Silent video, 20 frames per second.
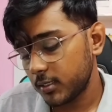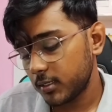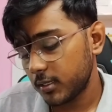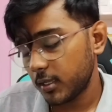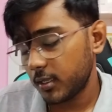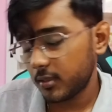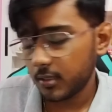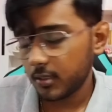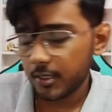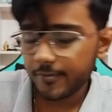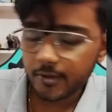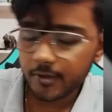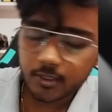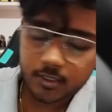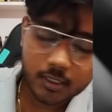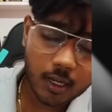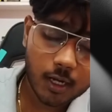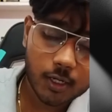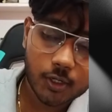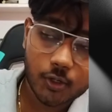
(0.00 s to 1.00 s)
and then we'll
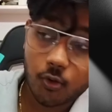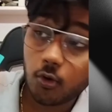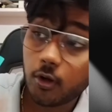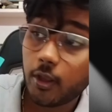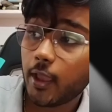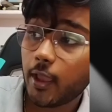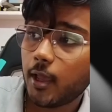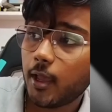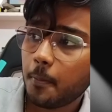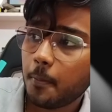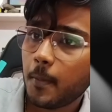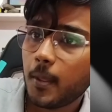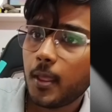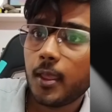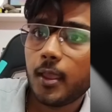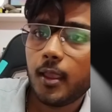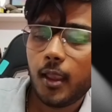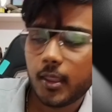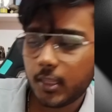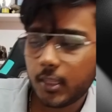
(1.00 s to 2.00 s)
start coding up,
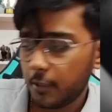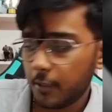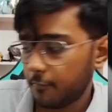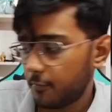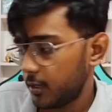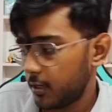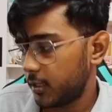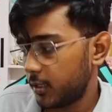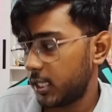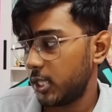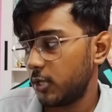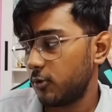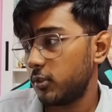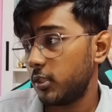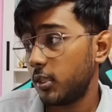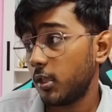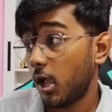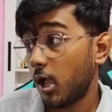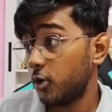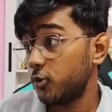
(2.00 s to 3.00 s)
and then I will give the
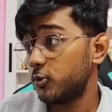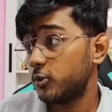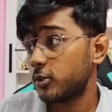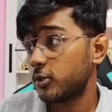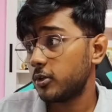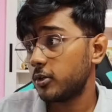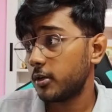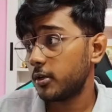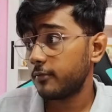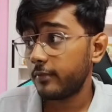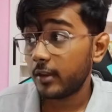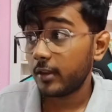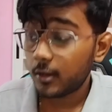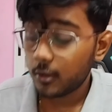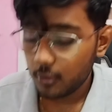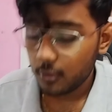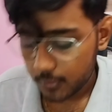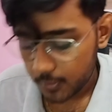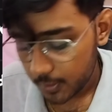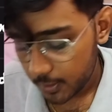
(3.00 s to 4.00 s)
outro and we'll
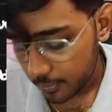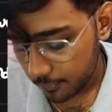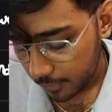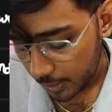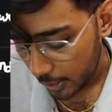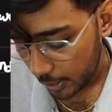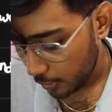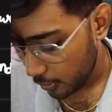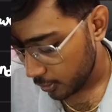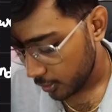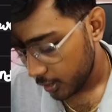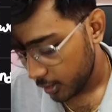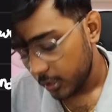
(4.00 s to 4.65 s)
close this video.